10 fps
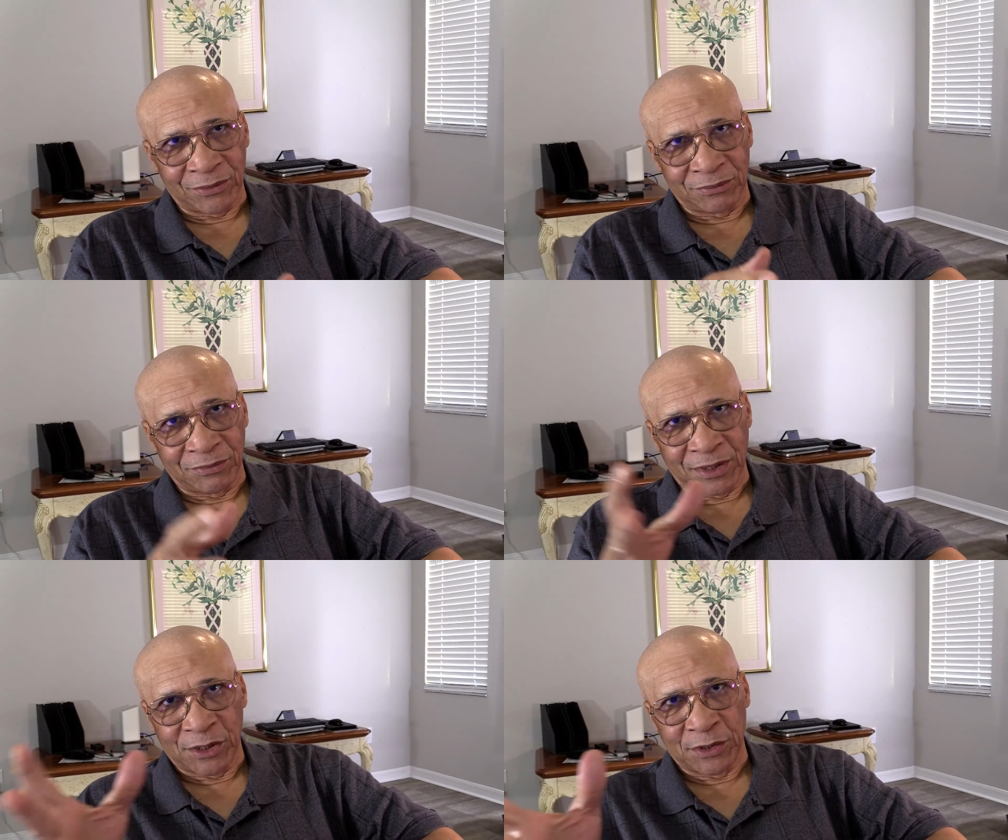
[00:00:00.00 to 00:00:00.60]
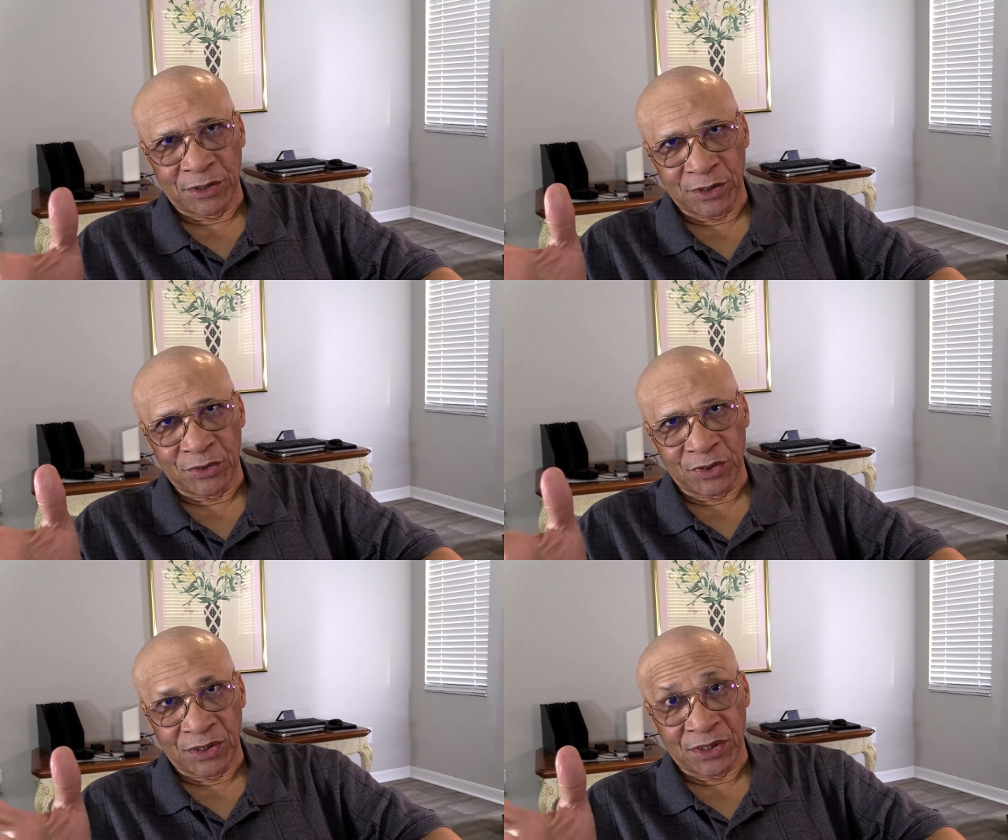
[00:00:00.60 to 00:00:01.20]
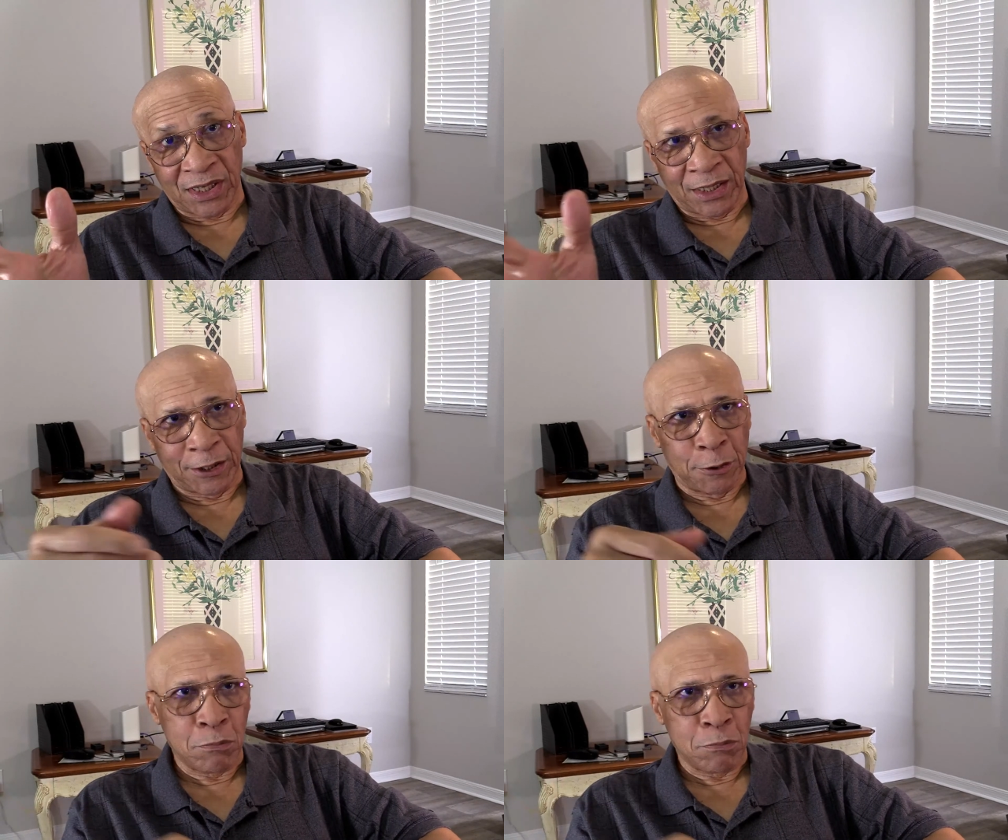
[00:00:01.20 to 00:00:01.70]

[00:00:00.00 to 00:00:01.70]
he's king.